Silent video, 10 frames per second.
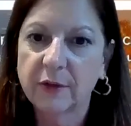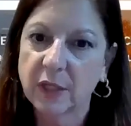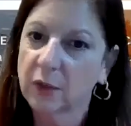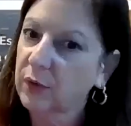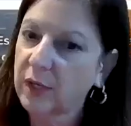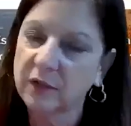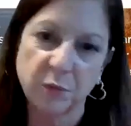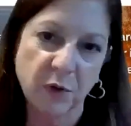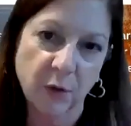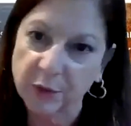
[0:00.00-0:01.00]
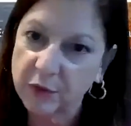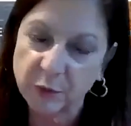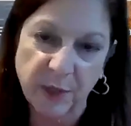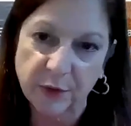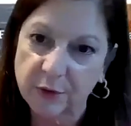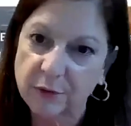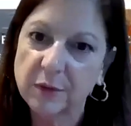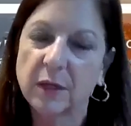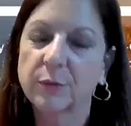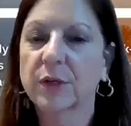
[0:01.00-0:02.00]
and then saying, okay, tomorrow I'm going to do
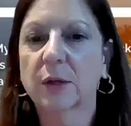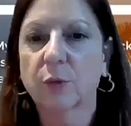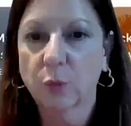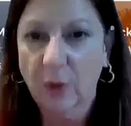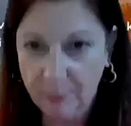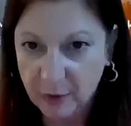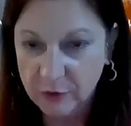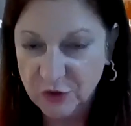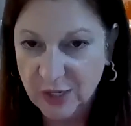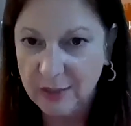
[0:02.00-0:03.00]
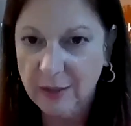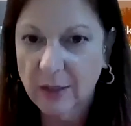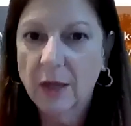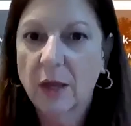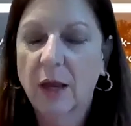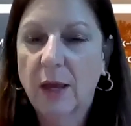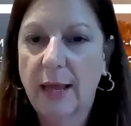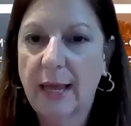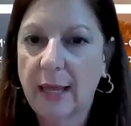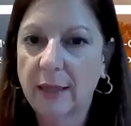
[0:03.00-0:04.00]
better and I'm going to get right back on track.
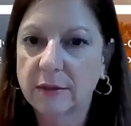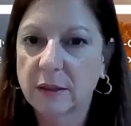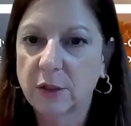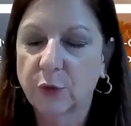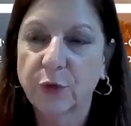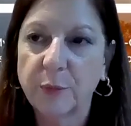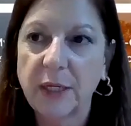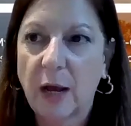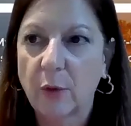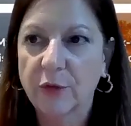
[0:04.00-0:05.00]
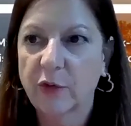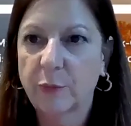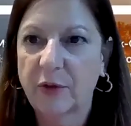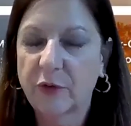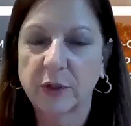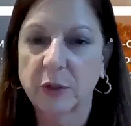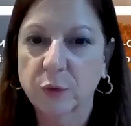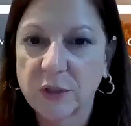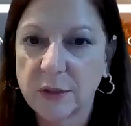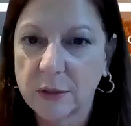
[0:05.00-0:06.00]
And, you know, for me now, this is basically
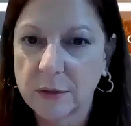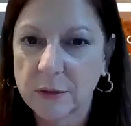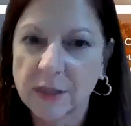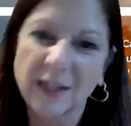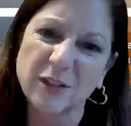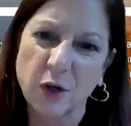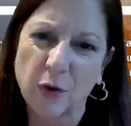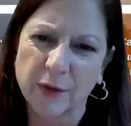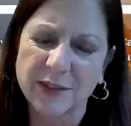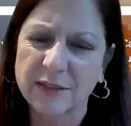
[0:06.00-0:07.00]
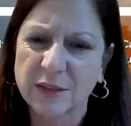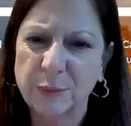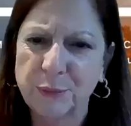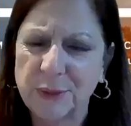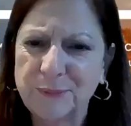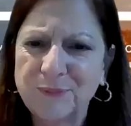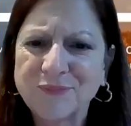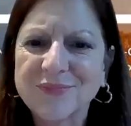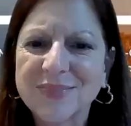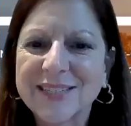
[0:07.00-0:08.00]
a routine. I'd like to call it a system, but
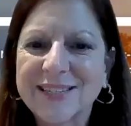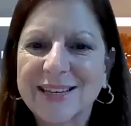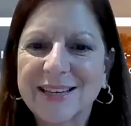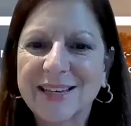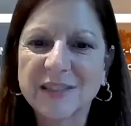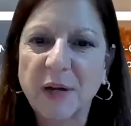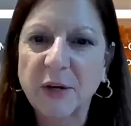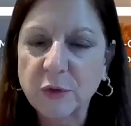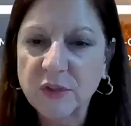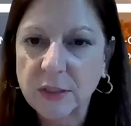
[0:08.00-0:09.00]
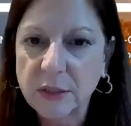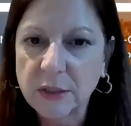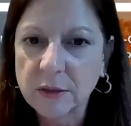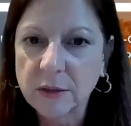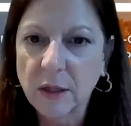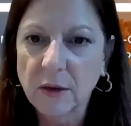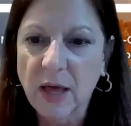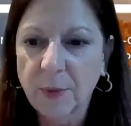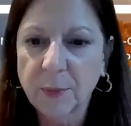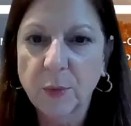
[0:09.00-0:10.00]
it's my routine. A
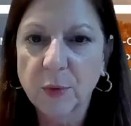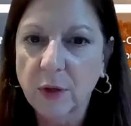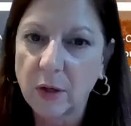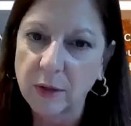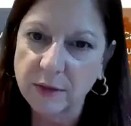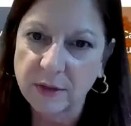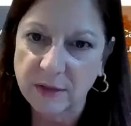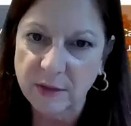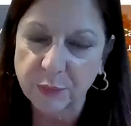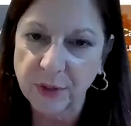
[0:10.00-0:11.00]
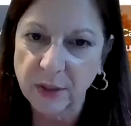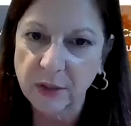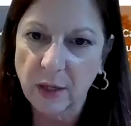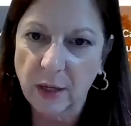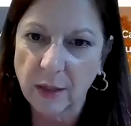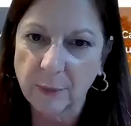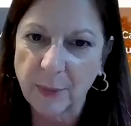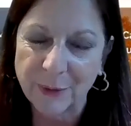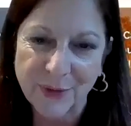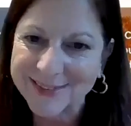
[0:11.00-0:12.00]
lot of people would call it discipline.
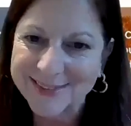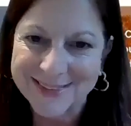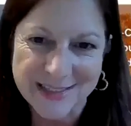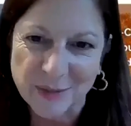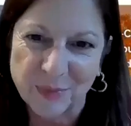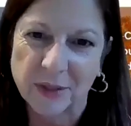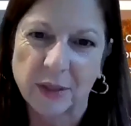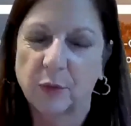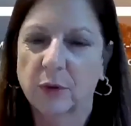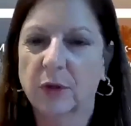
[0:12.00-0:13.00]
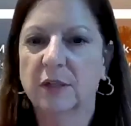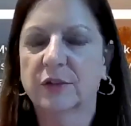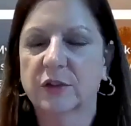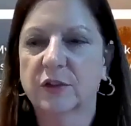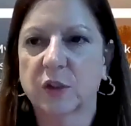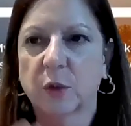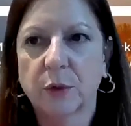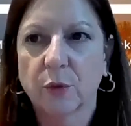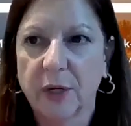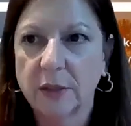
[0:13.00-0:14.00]
I don't think it's discipline anymore. It's just
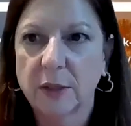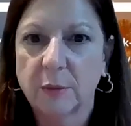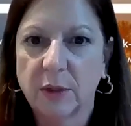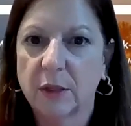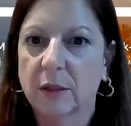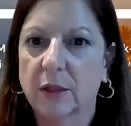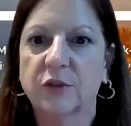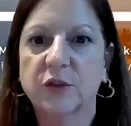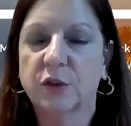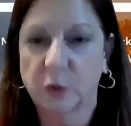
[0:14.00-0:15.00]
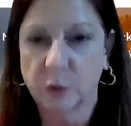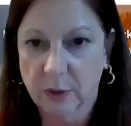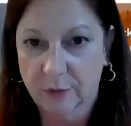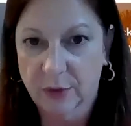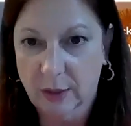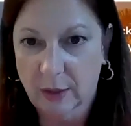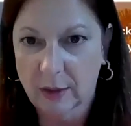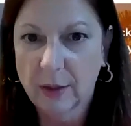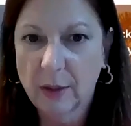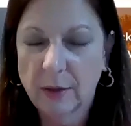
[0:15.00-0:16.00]
so ingrained in me that I just do it every
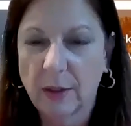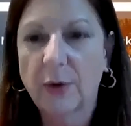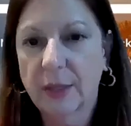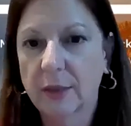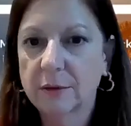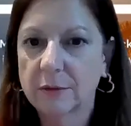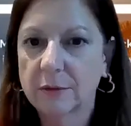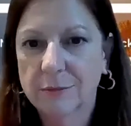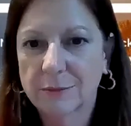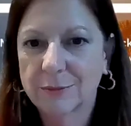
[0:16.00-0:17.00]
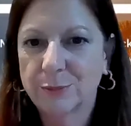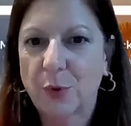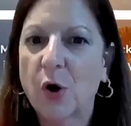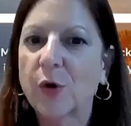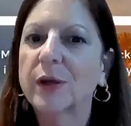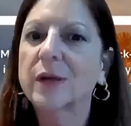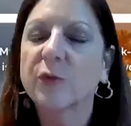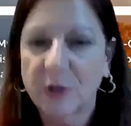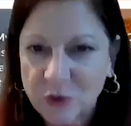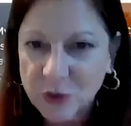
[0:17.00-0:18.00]
day. Now, again, barring
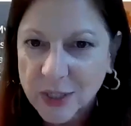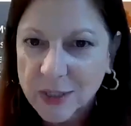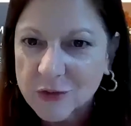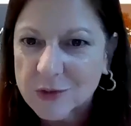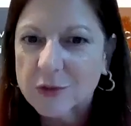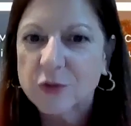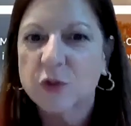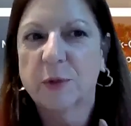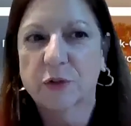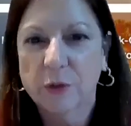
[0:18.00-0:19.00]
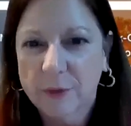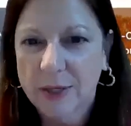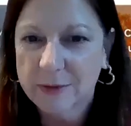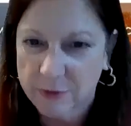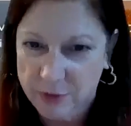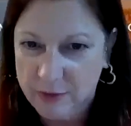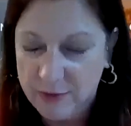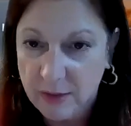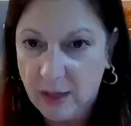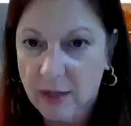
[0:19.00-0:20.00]
special occasions or special events or
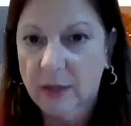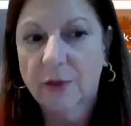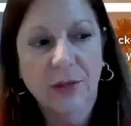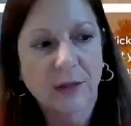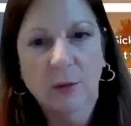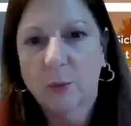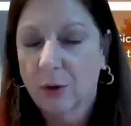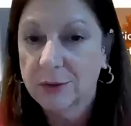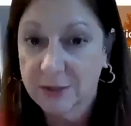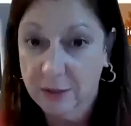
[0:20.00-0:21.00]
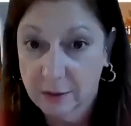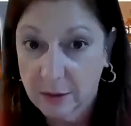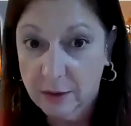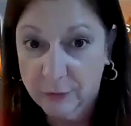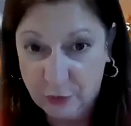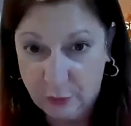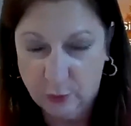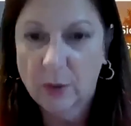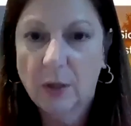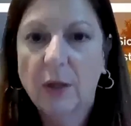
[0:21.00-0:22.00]
things like that. And I think that we all need to live
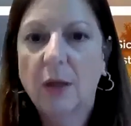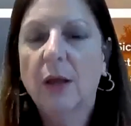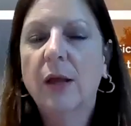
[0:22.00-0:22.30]
too.